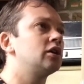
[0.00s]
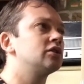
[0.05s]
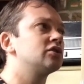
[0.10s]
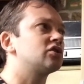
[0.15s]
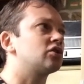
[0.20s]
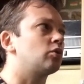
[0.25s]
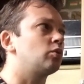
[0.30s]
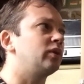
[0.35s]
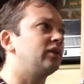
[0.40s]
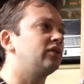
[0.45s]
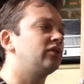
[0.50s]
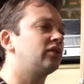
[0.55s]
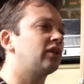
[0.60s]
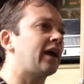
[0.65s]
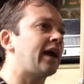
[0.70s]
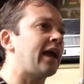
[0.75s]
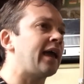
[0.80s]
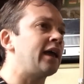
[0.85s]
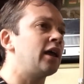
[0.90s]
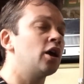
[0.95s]
So we
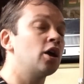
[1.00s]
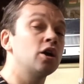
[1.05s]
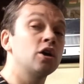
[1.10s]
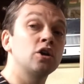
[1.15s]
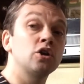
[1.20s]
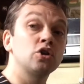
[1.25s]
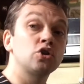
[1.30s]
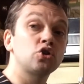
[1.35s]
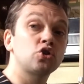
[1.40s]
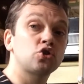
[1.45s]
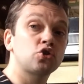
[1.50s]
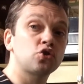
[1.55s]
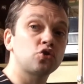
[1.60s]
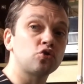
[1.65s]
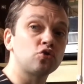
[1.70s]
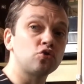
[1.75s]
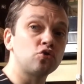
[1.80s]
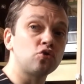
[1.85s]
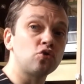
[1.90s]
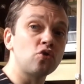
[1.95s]
say
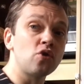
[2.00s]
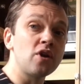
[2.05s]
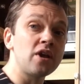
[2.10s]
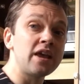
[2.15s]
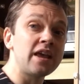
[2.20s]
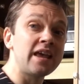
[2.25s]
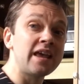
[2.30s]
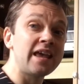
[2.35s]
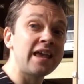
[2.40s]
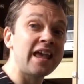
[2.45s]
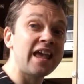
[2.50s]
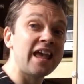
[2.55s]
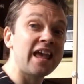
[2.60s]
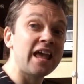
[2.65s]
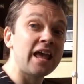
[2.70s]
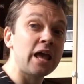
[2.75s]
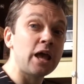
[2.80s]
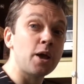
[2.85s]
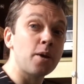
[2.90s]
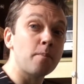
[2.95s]

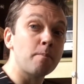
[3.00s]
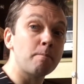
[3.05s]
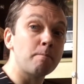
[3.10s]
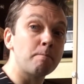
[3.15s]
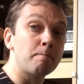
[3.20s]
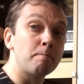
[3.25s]
trim,